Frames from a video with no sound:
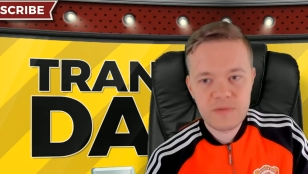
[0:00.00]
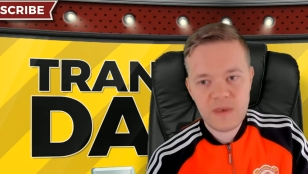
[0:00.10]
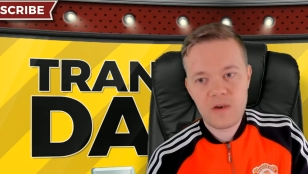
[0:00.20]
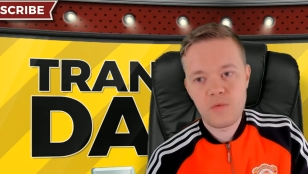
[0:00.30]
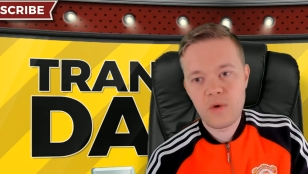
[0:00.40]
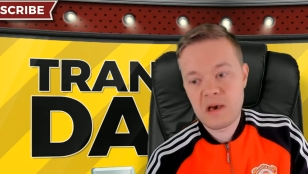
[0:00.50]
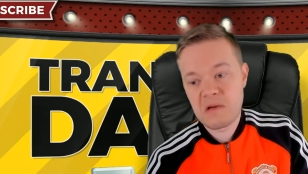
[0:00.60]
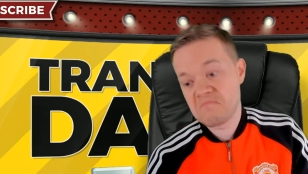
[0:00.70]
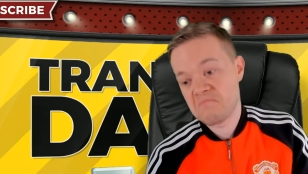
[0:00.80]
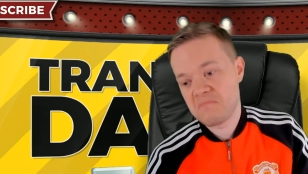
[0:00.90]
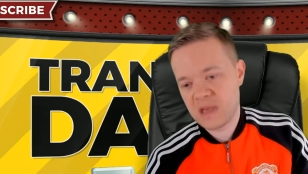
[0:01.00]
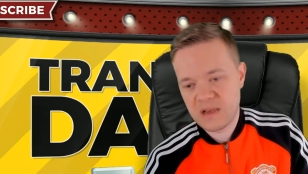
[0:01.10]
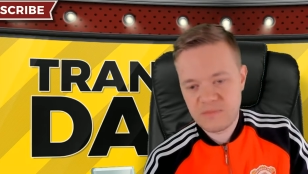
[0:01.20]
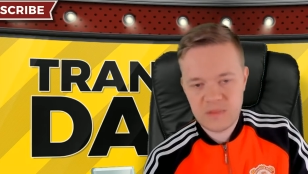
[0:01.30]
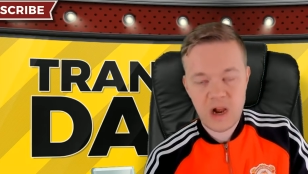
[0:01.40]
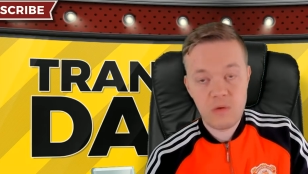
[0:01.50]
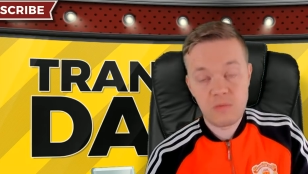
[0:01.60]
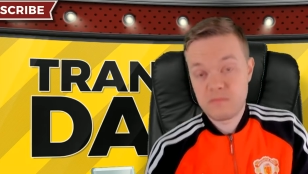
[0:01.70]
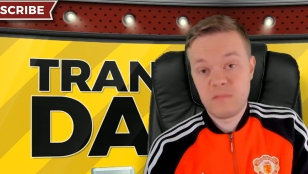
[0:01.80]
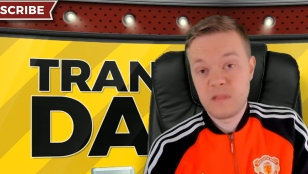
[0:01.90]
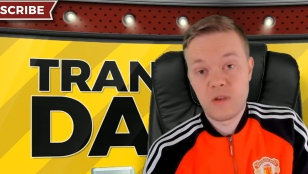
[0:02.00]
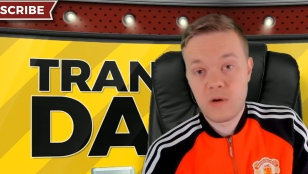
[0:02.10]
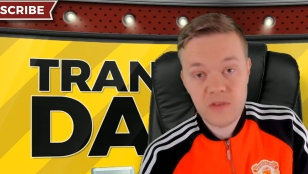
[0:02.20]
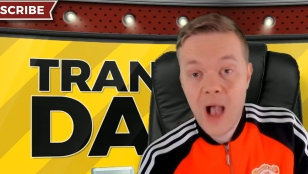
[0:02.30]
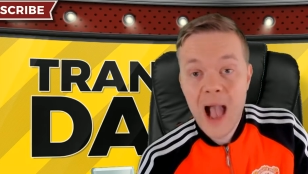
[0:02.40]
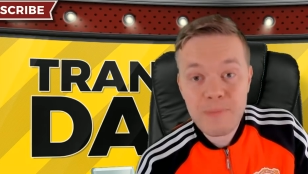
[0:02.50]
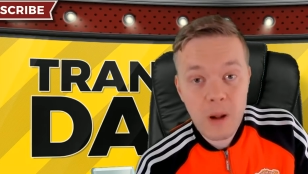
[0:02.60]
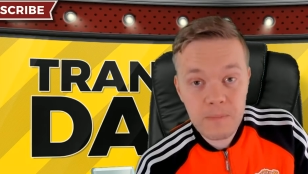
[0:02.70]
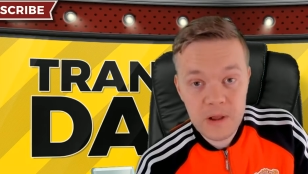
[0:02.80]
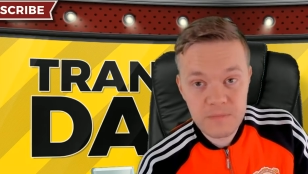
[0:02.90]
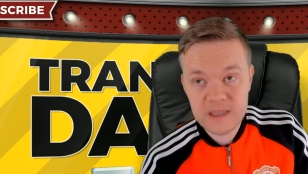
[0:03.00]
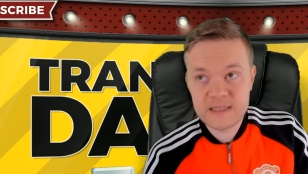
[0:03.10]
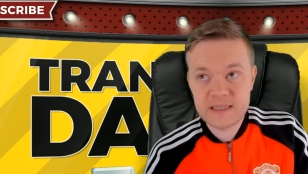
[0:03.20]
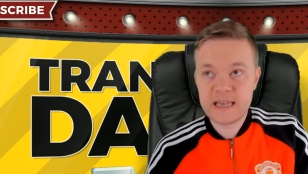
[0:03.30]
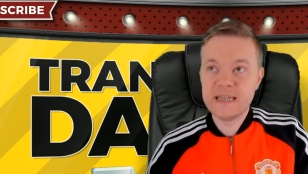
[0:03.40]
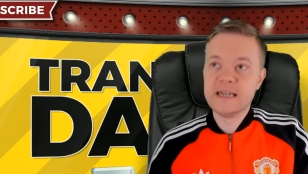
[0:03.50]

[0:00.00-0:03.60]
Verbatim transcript: So um, you know, don't know. It's not it's not our problem, but uh,